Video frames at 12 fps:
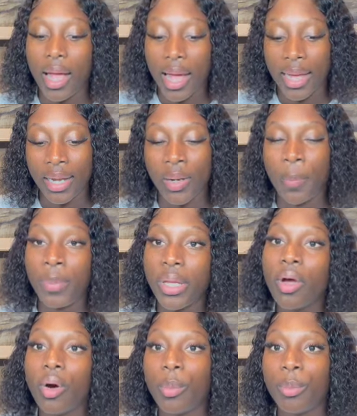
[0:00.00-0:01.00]
and
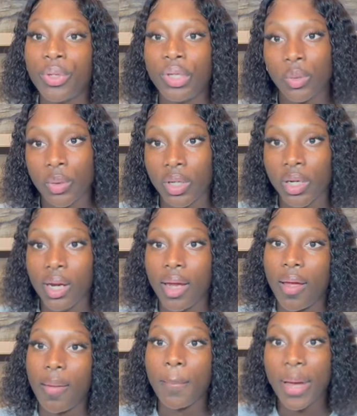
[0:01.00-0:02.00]
pick up your
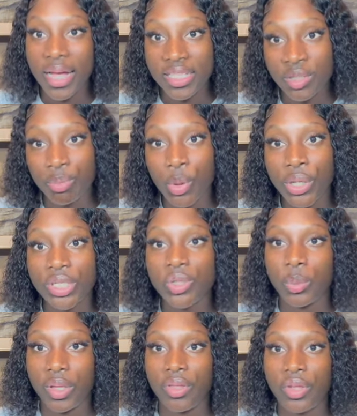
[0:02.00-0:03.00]
passport
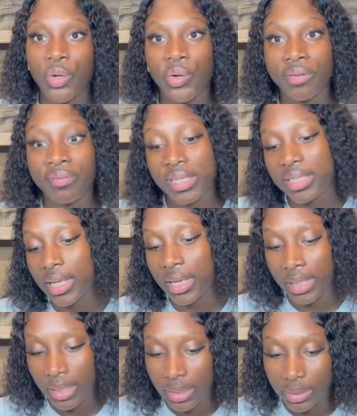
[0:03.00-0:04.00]
with your visa
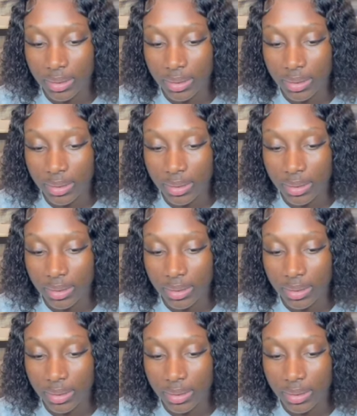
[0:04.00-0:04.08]
in it.